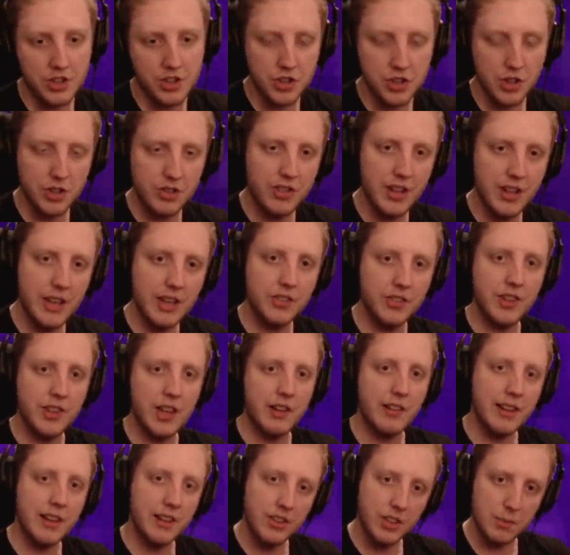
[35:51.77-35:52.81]
This should take us
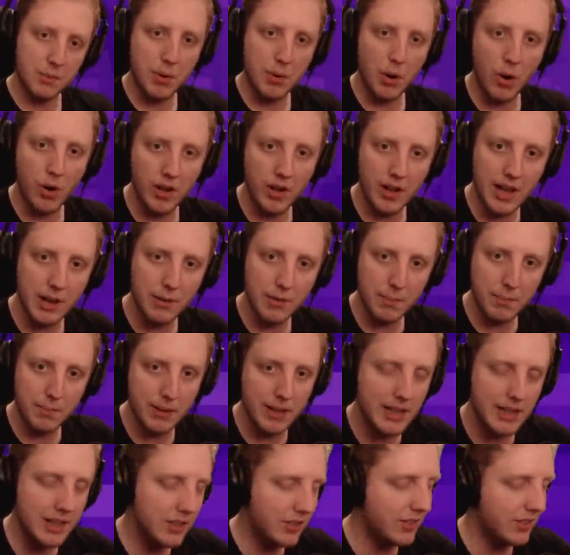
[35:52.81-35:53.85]
direct to the portal that we
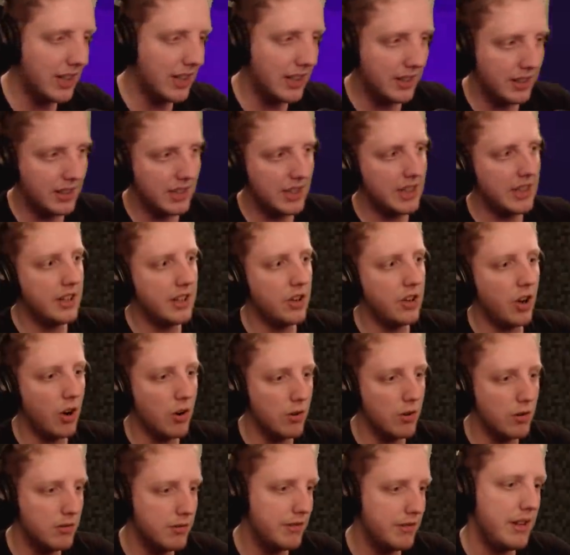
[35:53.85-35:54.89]
placed at the
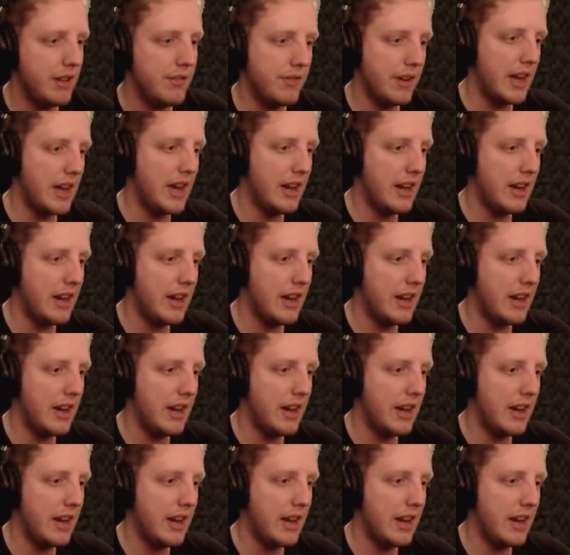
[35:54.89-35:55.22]
coral reef